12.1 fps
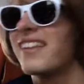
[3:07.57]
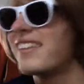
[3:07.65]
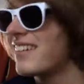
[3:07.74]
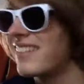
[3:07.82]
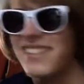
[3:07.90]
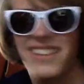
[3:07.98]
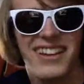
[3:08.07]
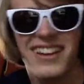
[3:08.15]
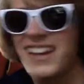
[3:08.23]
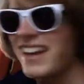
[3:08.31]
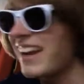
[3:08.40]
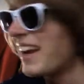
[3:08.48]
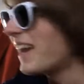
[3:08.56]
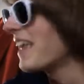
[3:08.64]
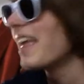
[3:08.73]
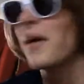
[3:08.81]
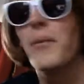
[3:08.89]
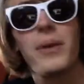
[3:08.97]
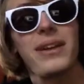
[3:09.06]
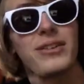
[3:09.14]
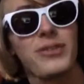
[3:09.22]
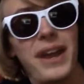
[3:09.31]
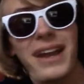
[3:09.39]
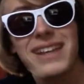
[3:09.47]
just, when
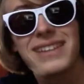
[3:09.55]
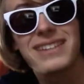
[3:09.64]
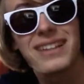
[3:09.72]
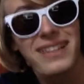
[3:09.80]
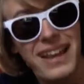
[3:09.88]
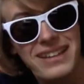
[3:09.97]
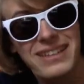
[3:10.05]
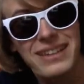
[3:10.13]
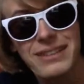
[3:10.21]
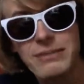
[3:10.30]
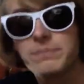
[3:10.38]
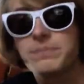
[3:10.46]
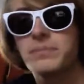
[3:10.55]
Greg is selected